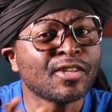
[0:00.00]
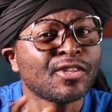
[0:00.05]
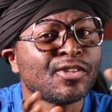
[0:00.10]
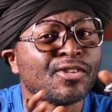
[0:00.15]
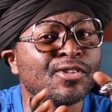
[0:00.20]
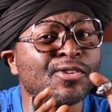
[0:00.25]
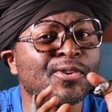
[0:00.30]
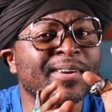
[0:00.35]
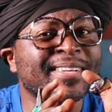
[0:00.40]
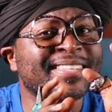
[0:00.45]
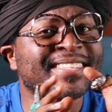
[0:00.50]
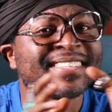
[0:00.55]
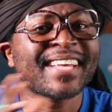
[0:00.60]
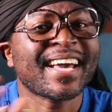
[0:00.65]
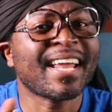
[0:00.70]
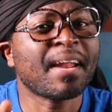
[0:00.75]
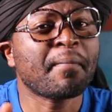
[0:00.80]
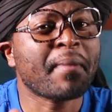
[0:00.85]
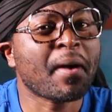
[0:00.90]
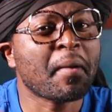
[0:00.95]
you're
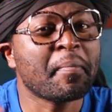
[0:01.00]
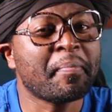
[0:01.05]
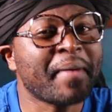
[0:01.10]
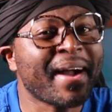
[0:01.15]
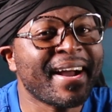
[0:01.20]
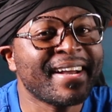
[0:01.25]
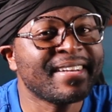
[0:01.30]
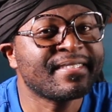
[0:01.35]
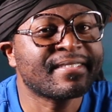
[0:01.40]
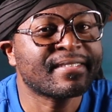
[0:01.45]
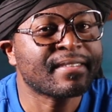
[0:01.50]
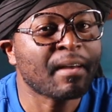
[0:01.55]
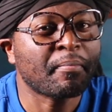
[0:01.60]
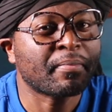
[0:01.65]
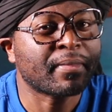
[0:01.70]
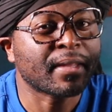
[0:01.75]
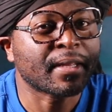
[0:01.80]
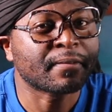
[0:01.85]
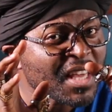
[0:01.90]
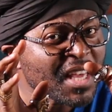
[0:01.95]
excited about buying
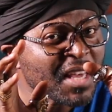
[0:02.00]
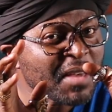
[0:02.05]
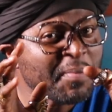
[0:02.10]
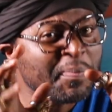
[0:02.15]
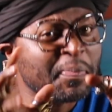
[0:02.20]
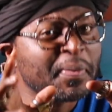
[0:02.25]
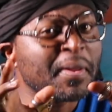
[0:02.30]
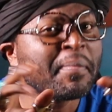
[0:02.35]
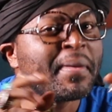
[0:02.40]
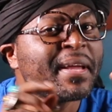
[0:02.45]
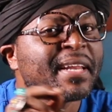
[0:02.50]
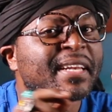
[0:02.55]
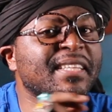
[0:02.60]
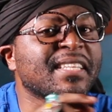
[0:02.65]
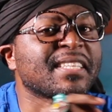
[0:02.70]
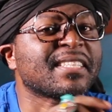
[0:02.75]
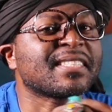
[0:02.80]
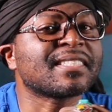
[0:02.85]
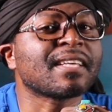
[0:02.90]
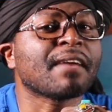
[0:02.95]
something, implement
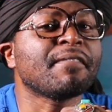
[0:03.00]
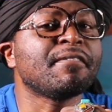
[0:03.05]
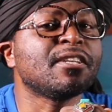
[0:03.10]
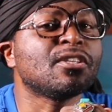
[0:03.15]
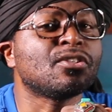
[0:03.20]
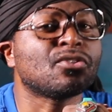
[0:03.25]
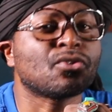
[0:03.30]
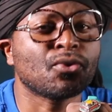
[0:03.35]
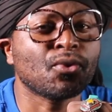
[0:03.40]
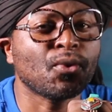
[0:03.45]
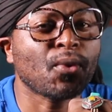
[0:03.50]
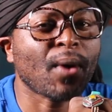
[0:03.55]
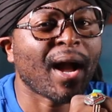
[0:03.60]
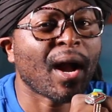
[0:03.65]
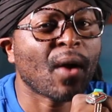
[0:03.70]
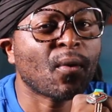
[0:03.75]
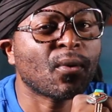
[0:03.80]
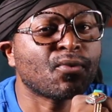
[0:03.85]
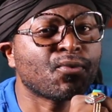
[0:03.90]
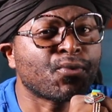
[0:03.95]
the
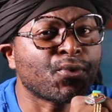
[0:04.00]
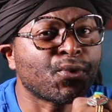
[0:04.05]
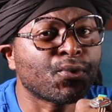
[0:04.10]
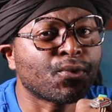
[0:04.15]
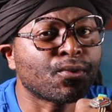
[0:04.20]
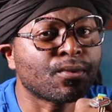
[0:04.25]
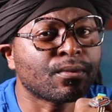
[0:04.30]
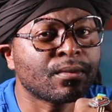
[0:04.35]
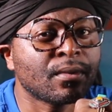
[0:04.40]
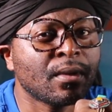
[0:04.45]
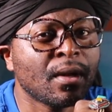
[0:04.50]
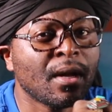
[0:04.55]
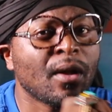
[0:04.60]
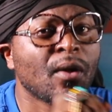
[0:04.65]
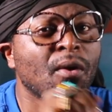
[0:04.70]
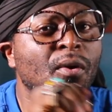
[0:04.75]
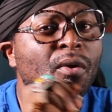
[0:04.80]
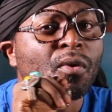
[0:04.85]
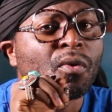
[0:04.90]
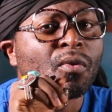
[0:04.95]
72-hour rule,
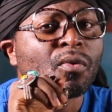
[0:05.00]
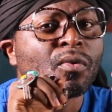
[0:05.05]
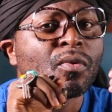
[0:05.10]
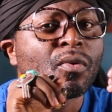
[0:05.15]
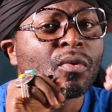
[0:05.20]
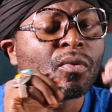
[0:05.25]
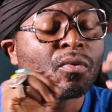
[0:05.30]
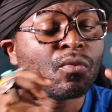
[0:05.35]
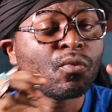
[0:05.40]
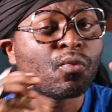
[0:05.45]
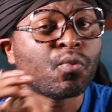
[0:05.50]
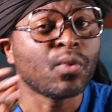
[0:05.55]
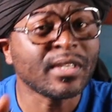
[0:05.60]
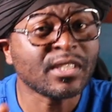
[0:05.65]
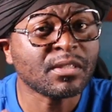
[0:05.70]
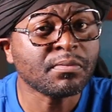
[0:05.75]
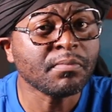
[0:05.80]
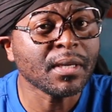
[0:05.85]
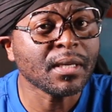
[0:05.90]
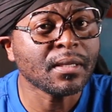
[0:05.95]

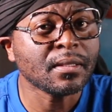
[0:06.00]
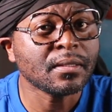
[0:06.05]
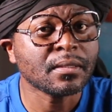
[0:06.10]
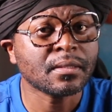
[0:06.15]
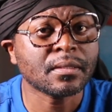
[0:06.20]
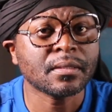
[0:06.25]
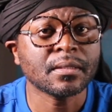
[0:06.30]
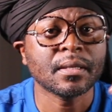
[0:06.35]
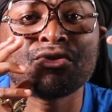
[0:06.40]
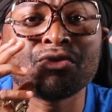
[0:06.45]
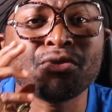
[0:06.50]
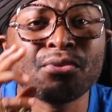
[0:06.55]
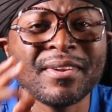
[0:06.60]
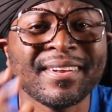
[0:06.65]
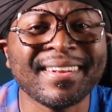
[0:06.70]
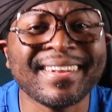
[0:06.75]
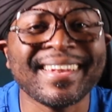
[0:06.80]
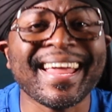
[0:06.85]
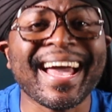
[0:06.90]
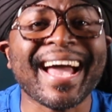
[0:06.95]
which means do
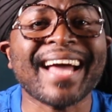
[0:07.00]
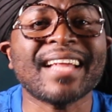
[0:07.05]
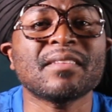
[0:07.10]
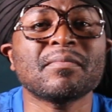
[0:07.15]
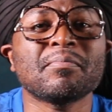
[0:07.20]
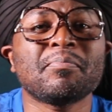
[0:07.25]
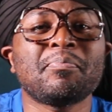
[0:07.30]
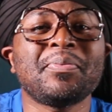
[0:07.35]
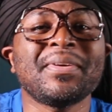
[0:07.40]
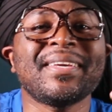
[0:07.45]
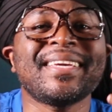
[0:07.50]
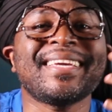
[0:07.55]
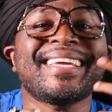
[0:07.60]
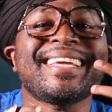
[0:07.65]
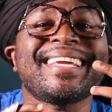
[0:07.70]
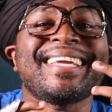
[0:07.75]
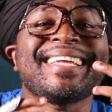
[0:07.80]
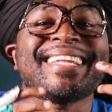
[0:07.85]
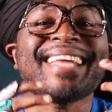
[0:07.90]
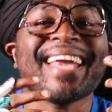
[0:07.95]
not be
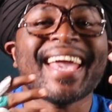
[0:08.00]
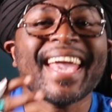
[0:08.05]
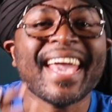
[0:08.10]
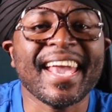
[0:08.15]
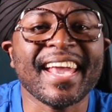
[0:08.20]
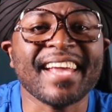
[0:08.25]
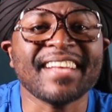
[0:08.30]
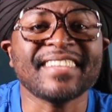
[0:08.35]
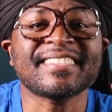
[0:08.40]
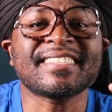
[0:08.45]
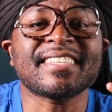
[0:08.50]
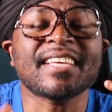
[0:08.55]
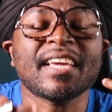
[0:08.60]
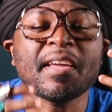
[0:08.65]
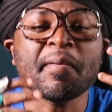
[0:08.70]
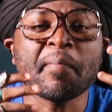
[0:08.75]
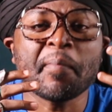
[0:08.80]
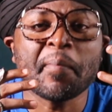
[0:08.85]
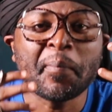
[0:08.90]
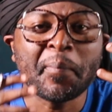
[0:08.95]
in haste
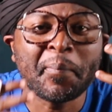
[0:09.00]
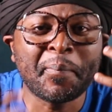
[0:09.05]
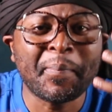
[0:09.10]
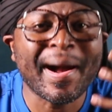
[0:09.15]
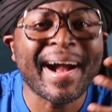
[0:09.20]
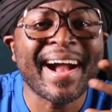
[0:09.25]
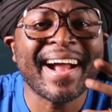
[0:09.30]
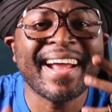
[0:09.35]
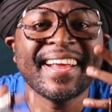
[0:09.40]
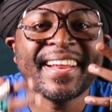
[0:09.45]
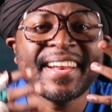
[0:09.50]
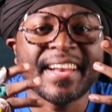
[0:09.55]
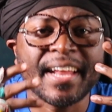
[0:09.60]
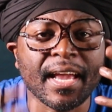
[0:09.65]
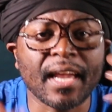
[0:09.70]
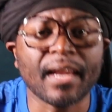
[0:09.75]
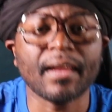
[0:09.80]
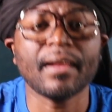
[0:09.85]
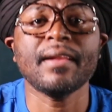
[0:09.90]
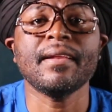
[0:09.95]
in buying
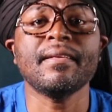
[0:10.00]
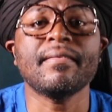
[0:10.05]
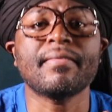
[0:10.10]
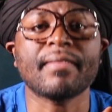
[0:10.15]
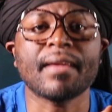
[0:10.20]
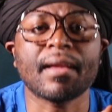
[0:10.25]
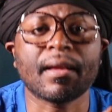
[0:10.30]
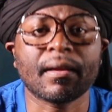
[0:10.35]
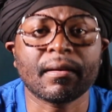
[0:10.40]
anything.